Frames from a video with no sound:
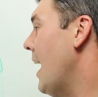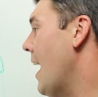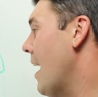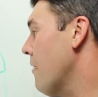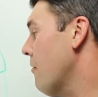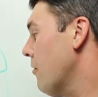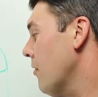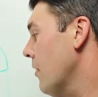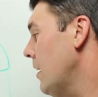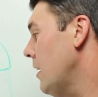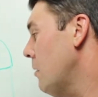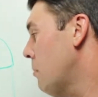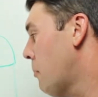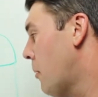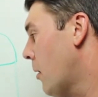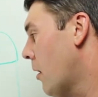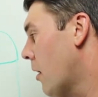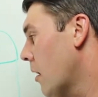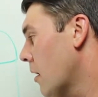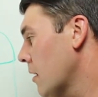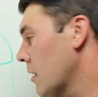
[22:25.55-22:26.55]
Every
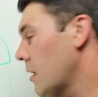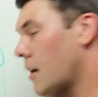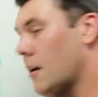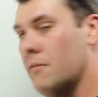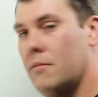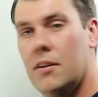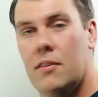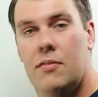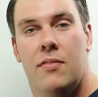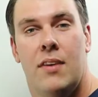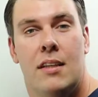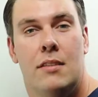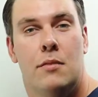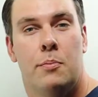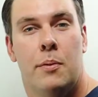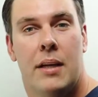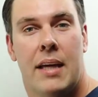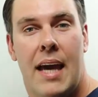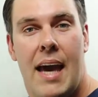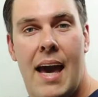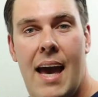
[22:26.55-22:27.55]
part of your
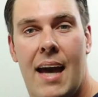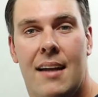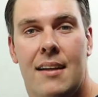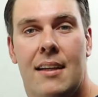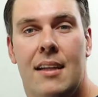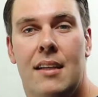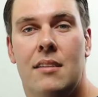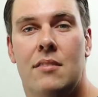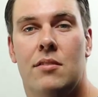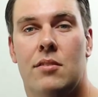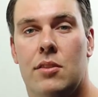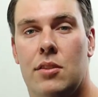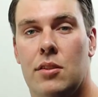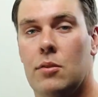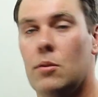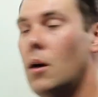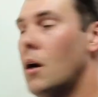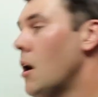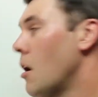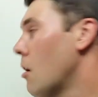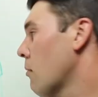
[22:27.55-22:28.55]
Facebook ad needs
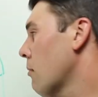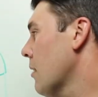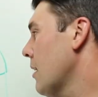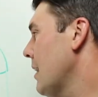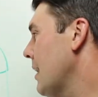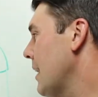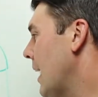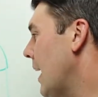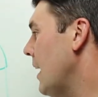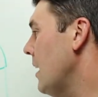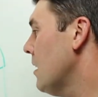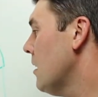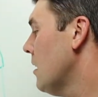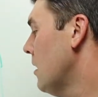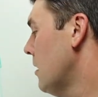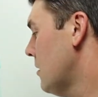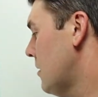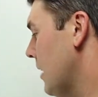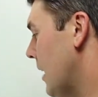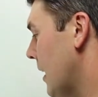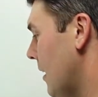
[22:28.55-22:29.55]
to relate
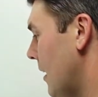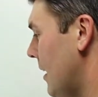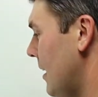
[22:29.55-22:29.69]
together.